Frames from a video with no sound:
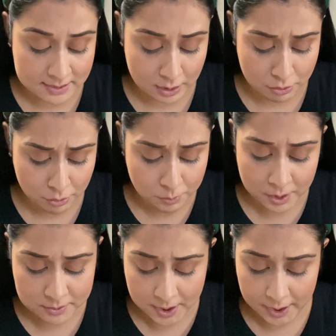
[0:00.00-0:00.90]
I don't know what
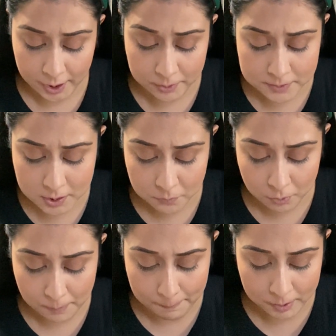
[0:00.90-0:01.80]
else I can use this
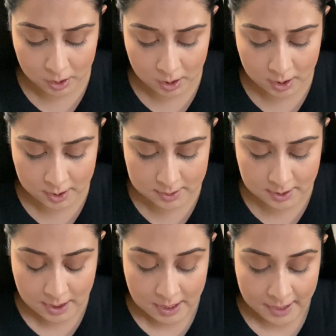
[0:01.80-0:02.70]
for, but
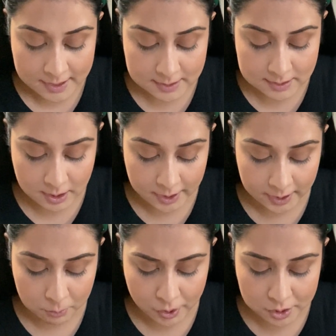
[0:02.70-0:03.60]
it says on
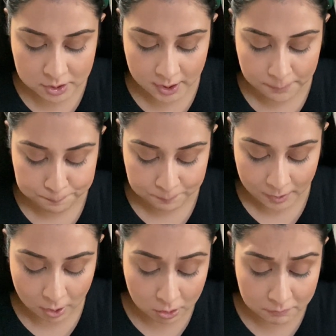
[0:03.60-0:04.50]
here, well, actually
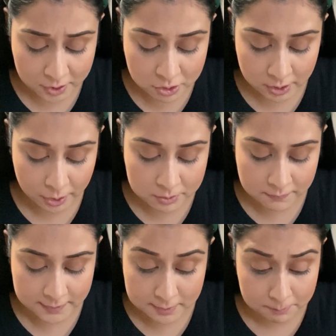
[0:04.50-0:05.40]
I'll eventually use it
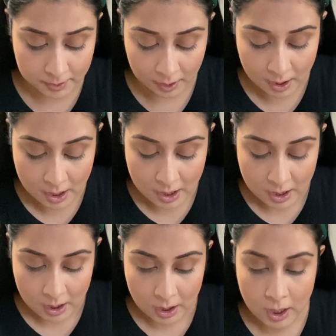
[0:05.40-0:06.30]
for something.
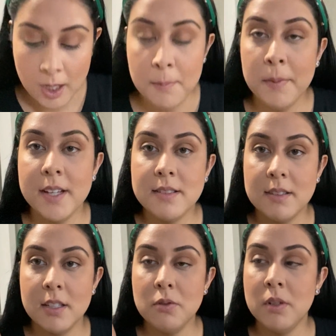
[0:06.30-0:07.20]
Is
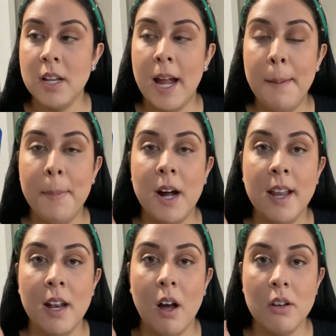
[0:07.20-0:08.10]
this one. I bought
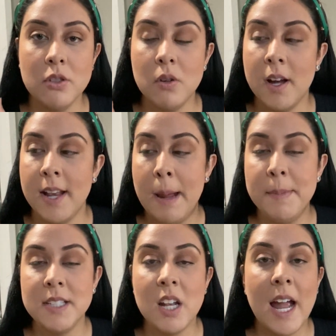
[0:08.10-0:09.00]
it also on
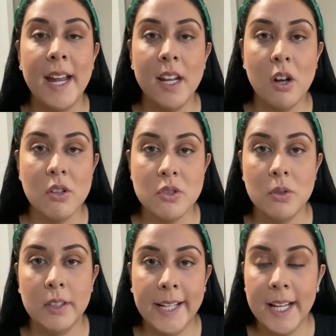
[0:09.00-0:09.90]
Amazon. I can also
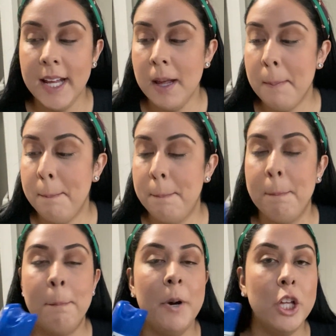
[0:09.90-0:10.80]
link it,
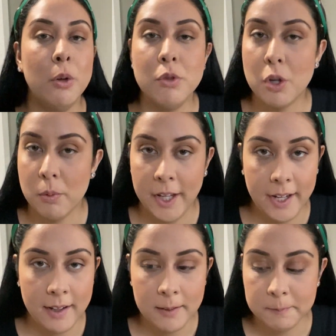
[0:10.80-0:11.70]
but you don't need
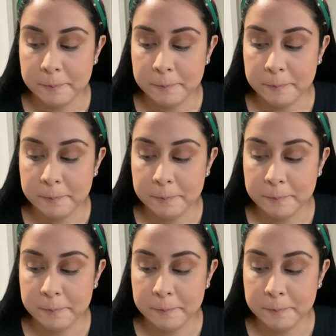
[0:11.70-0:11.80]
it.